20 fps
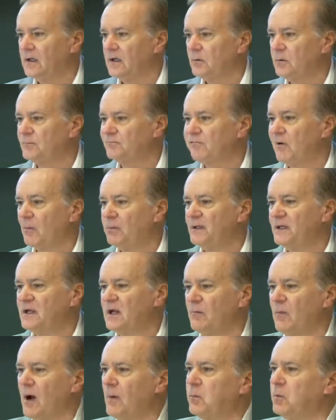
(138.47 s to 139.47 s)
we'd probably
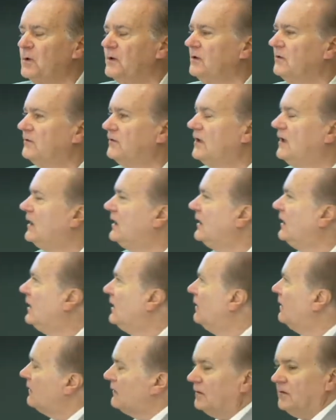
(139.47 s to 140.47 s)
come up with
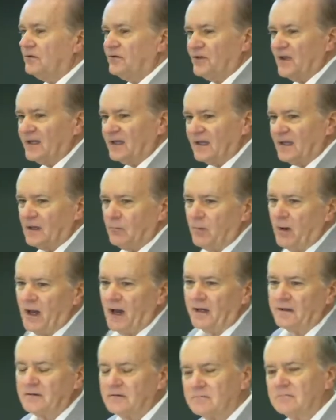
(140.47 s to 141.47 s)
thinking
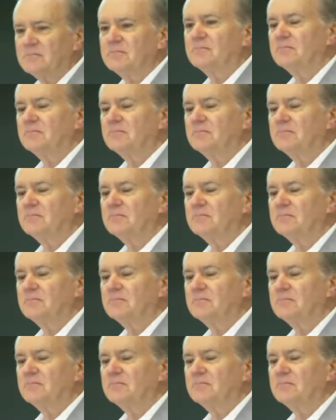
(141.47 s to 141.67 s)
about